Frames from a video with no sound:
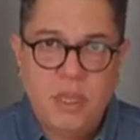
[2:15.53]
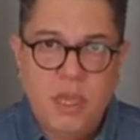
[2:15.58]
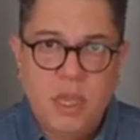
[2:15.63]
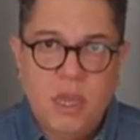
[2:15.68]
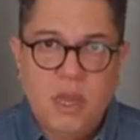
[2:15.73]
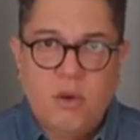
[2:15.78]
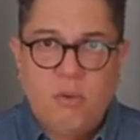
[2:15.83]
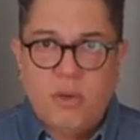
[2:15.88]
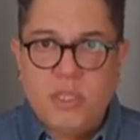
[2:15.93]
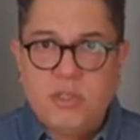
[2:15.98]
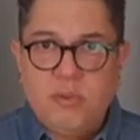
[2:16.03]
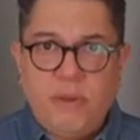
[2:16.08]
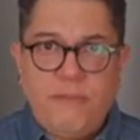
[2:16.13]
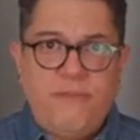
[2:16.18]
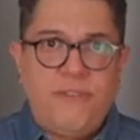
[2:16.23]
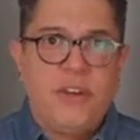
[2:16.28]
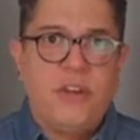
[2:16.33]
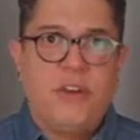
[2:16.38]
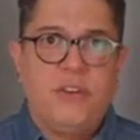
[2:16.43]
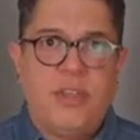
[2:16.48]
Once we
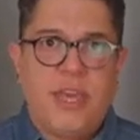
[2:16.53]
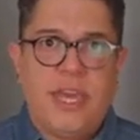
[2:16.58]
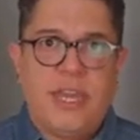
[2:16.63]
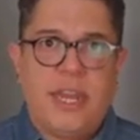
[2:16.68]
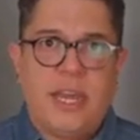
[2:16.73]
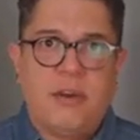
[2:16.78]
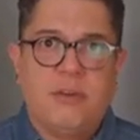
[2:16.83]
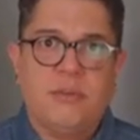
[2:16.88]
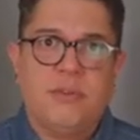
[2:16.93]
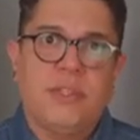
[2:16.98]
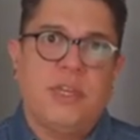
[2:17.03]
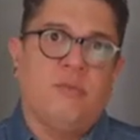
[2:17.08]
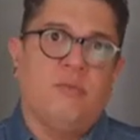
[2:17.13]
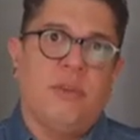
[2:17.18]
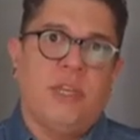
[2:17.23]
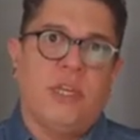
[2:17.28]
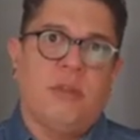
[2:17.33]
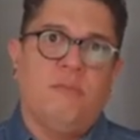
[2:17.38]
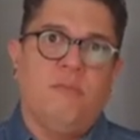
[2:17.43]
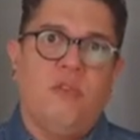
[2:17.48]
figure that out, then we
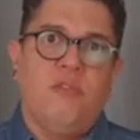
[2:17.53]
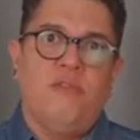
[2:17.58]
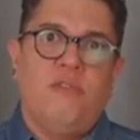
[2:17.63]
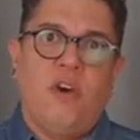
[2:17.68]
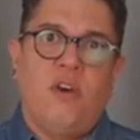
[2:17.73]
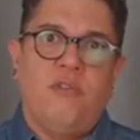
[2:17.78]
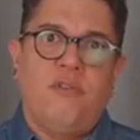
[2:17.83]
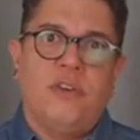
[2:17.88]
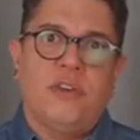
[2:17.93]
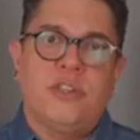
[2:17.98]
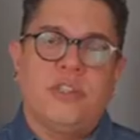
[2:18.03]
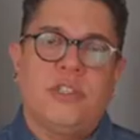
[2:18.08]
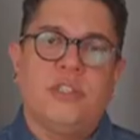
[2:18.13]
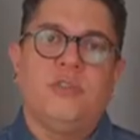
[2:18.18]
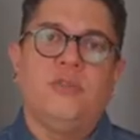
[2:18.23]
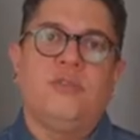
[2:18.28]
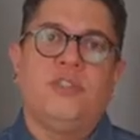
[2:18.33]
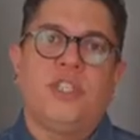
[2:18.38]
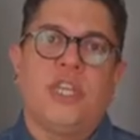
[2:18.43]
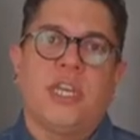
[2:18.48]
can move over to
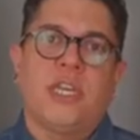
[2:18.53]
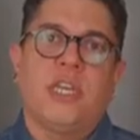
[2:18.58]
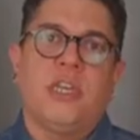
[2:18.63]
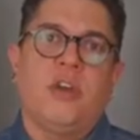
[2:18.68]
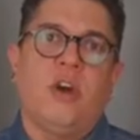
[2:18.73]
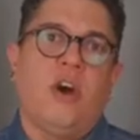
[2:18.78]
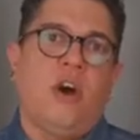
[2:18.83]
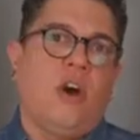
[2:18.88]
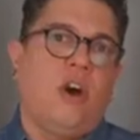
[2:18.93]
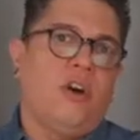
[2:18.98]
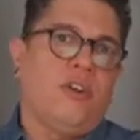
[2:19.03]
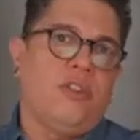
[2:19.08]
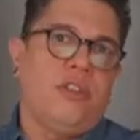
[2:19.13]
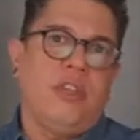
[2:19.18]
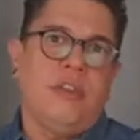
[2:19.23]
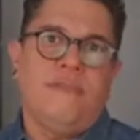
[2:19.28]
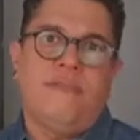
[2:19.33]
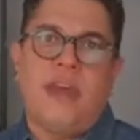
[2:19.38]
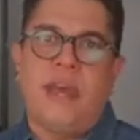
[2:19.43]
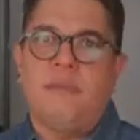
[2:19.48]
checking all the
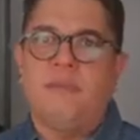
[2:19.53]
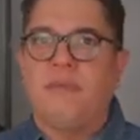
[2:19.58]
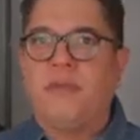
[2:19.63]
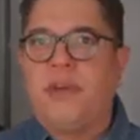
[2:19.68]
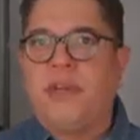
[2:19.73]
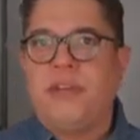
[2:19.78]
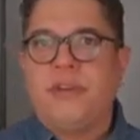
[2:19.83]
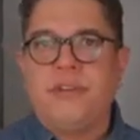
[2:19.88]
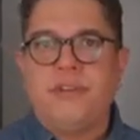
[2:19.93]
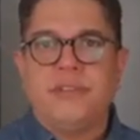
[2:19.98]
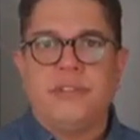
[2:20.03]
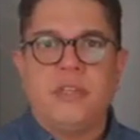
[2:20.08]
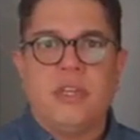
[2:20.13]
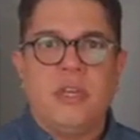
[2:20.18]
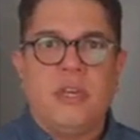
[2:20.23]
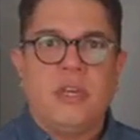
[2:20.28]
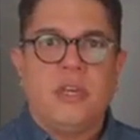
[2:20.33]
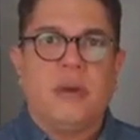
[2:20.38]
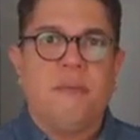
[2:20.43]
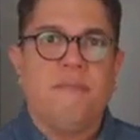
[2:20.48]
evaporators,
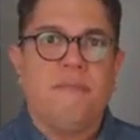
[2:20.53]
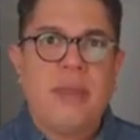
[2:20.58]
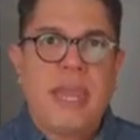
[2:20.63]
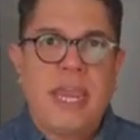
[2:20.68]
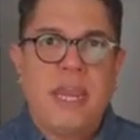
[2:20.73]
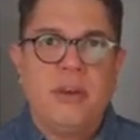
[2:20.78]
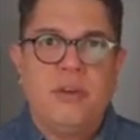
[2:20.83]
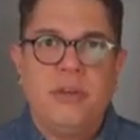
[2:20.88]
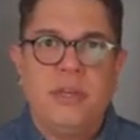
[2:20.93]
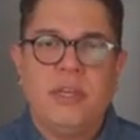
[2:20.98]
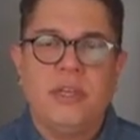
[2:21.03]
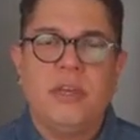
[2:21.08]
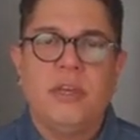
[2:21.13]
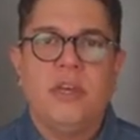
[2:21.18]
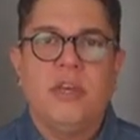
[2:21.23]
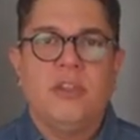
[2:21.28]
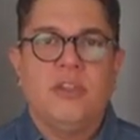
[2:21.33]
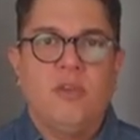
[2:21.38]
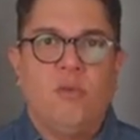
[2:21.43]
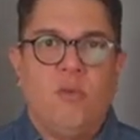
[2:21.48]
comparing
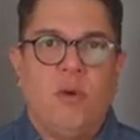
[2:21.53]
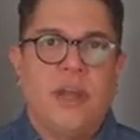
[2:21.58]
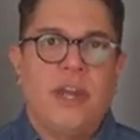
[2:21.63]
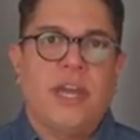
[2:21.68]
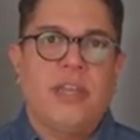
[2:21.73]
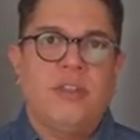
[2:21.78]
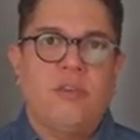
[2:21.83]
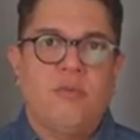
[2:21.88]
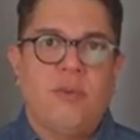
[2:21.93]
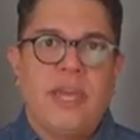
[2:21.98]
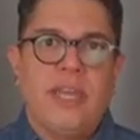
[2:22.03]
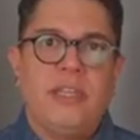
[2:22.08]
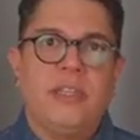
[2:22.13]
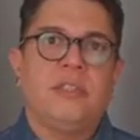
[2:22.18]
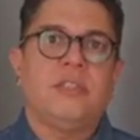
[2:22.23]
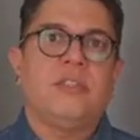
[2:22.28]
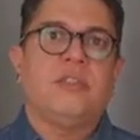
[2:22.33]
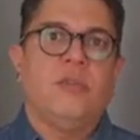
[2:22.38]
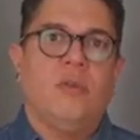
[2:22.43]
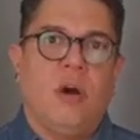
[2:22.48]
the one on the right
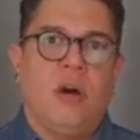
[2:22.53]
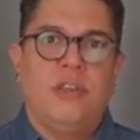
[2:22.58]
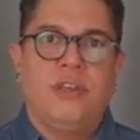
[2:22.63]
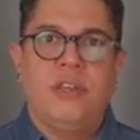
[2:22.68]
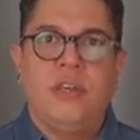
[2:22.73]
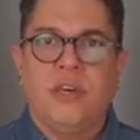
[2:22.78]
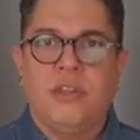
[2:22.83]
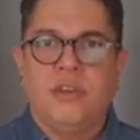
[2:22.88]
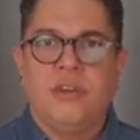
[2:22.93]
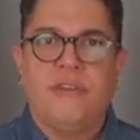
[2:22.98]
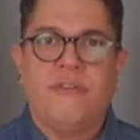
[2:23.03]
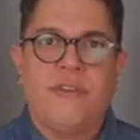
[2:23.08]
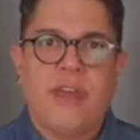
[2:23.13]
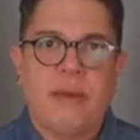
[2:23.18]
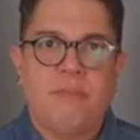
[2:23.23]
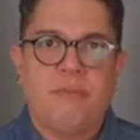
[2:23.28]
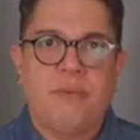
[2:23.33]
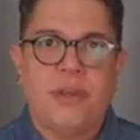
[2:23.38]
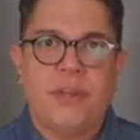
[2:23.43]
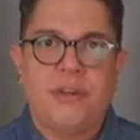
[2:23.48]
to all the other
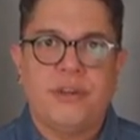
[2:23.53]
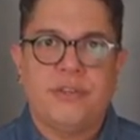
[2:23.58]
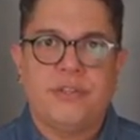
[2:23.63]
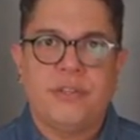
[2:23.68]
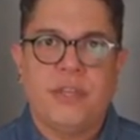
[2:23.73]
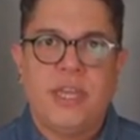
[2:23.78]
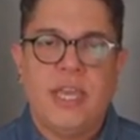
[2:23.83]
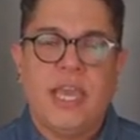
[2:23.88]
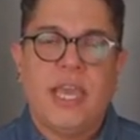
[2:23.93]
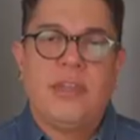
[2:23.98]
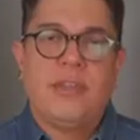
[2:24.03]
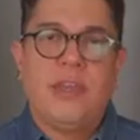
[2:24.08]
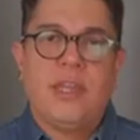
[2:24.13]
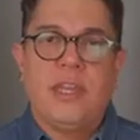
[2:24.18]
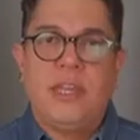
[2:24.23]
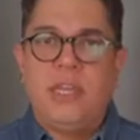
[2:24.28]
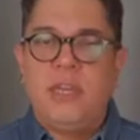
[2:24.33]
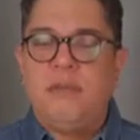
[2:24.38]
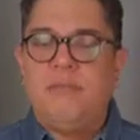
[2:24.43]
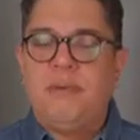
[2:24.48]
evaporators, and they
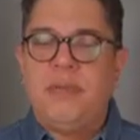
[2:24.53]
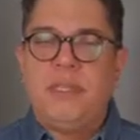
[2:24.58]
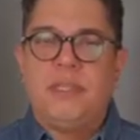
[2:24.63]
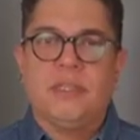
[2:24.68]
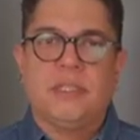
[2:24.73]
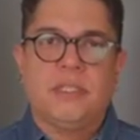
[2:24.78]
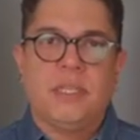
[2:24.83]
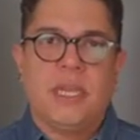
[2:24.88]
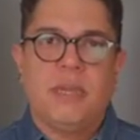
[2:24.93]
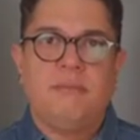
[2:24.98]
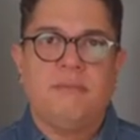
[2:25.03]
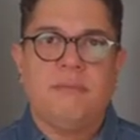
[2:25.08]
need to be the same.